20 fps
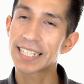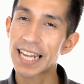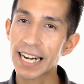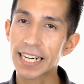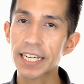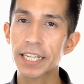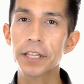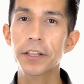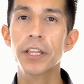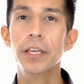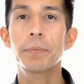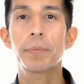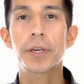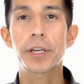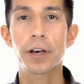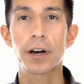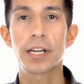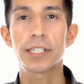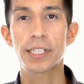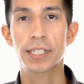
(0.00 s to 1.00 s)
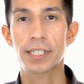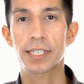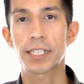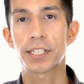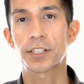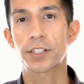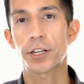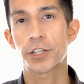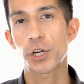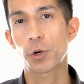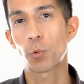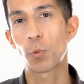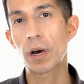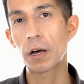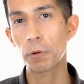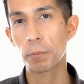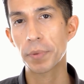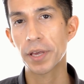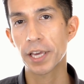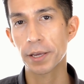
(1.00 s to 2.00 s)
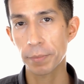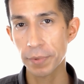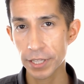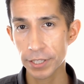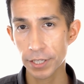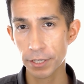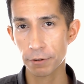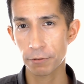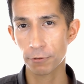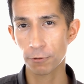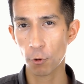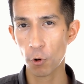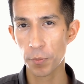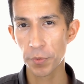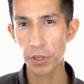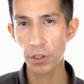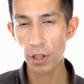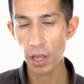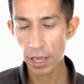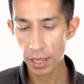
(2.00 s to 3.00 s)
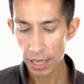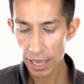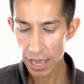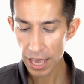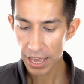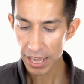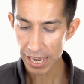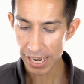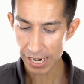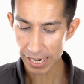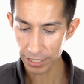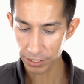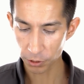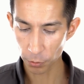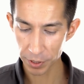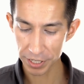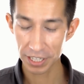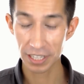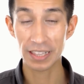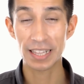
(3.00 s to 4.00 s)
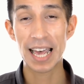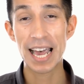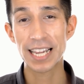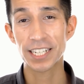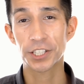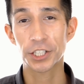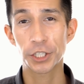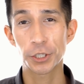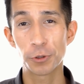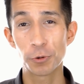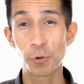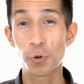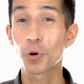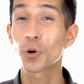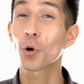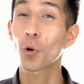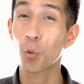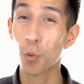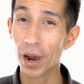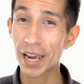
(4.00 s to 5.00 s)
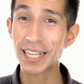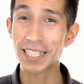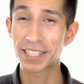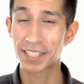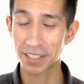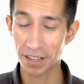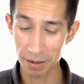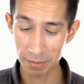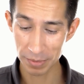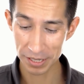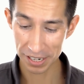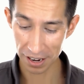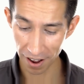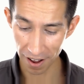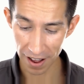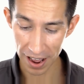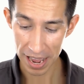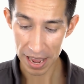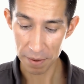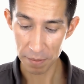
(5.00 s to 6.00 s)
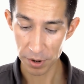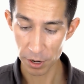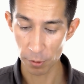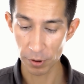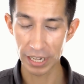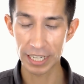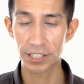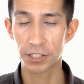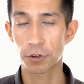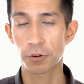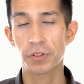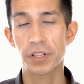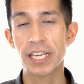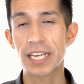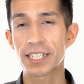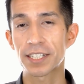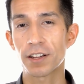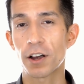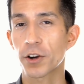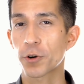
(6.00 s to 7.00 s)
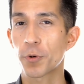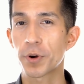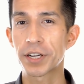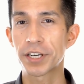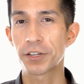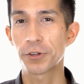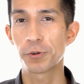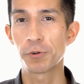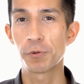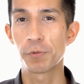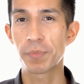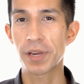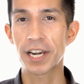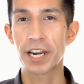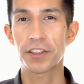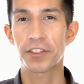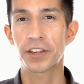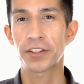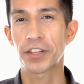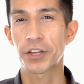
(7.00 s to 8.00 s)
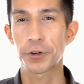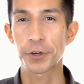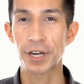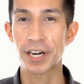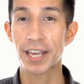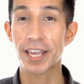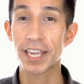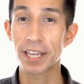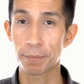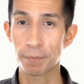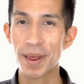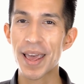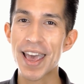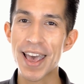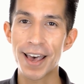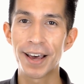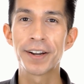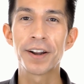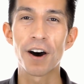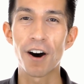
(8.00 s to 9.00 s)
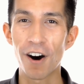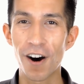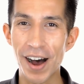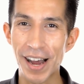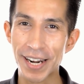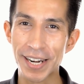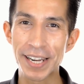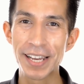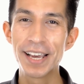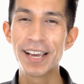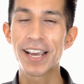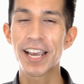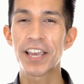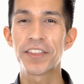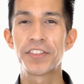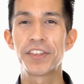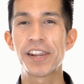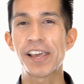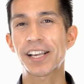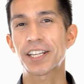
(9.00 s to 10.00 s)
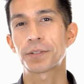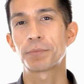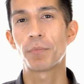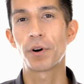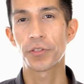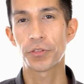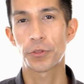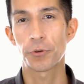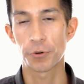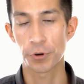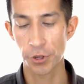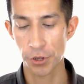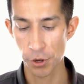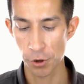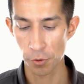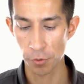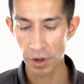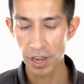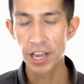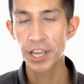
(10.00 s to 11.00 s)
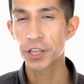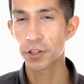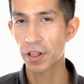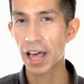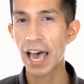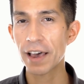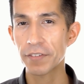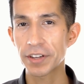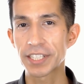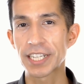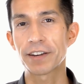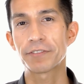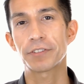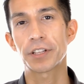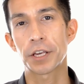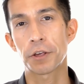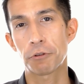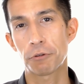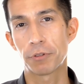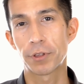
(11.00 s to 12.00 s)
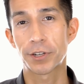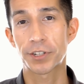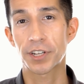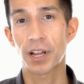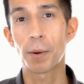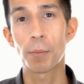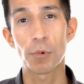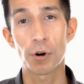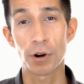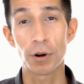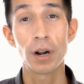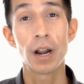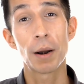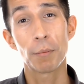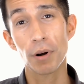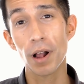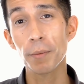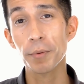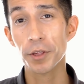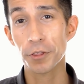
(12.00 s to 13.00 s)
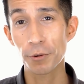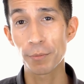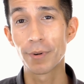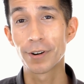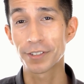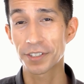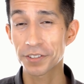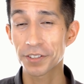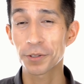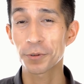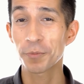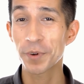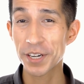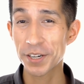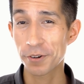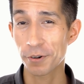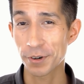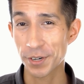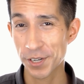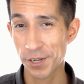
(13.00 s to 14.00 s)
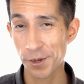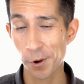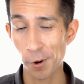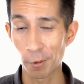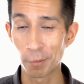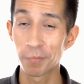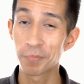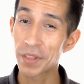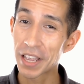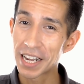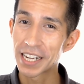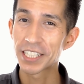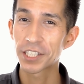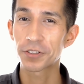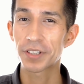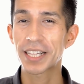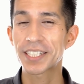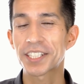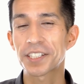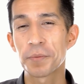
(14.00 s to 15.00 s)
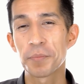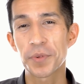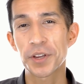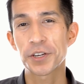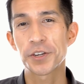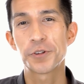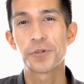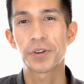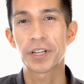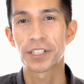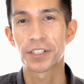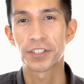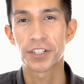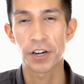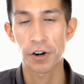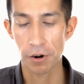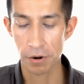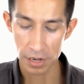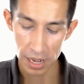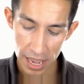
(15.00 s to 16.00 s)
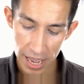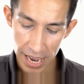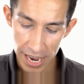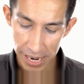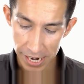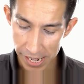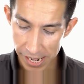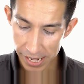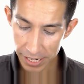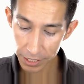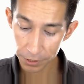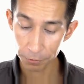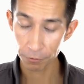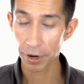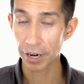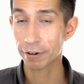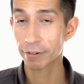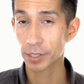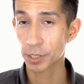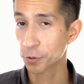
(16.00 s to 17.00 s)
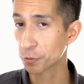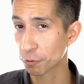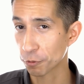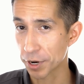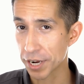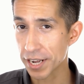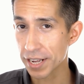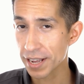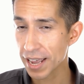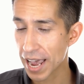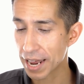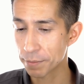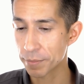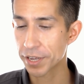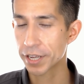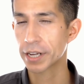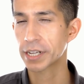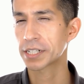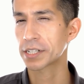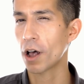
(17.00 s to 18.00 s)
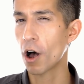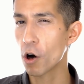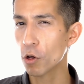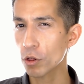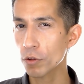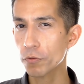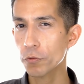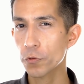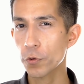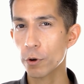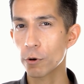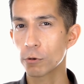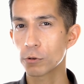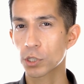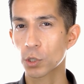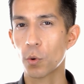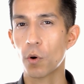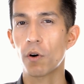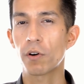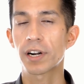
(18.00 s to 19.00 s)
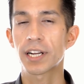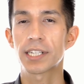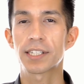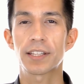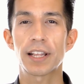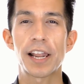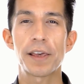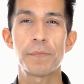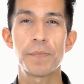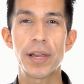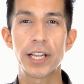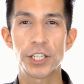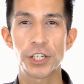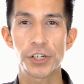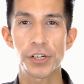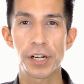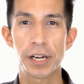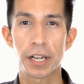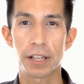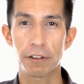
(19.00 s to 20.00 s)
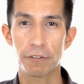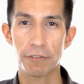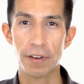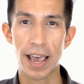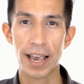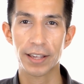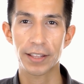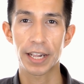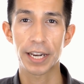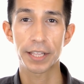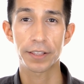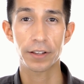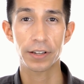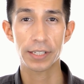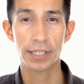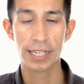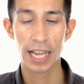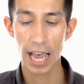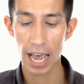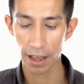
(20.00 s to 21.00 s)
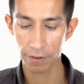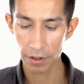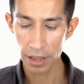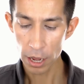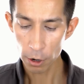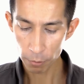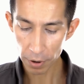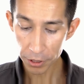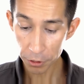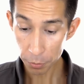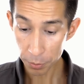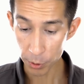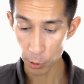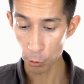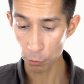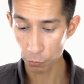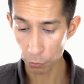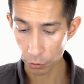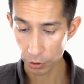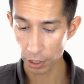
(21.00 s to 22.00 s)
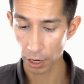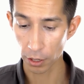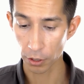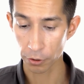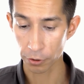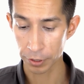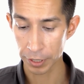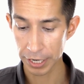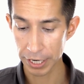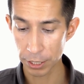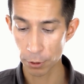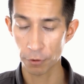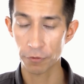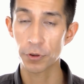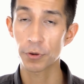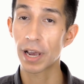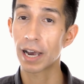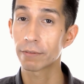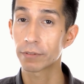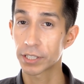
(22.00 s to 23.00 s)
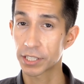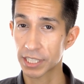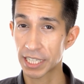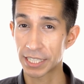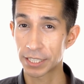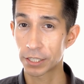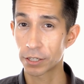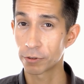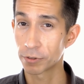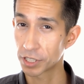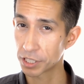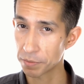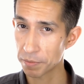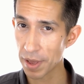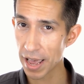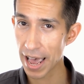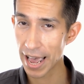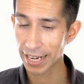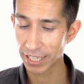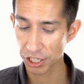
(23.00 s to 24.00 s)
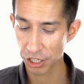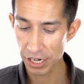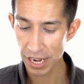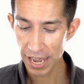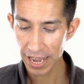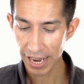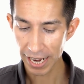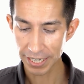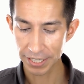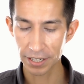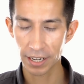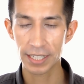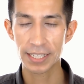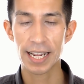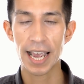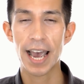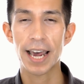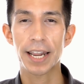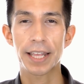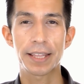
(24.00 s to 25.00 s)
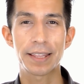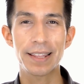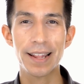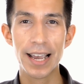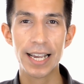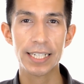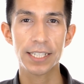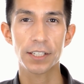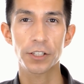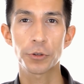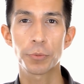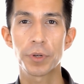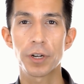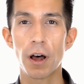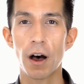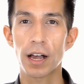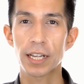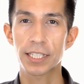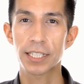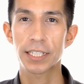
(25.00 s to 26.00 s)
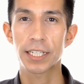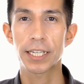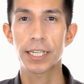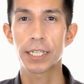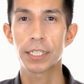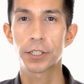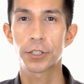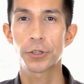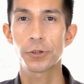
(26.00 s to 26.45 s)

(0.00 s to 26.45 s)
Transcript: technically because this is such a well-pigmented formula, it is going to last you quite some time. You know, it certainly is not going to be anything that you're going to hit pan on in the next month or two. You'll have it definitely through the summer, probably through most of the winter too. So that's something to consider. It is fragrance free, and because all of those qualities that I mentioned, the fact that it does have rather beautiful color, you know, if you have the skin tone to match, it does add a nice luminosity